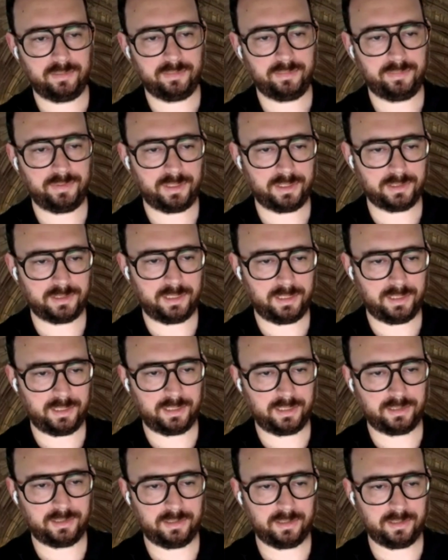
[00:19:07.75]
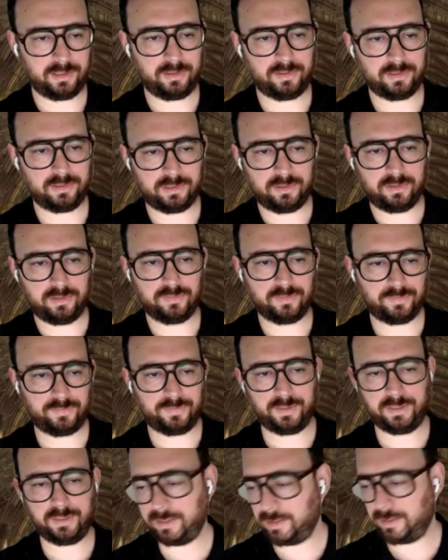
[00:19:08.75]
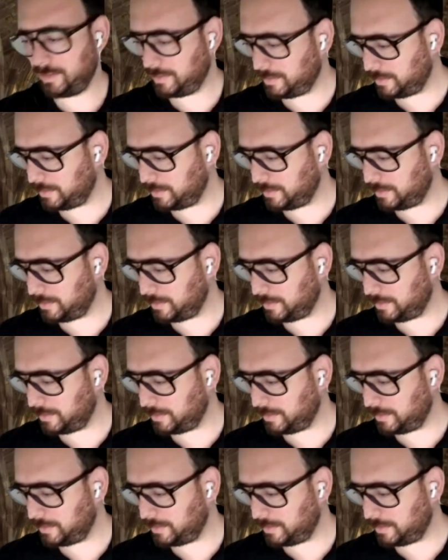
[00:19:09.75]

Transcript: because then that could also overfit it.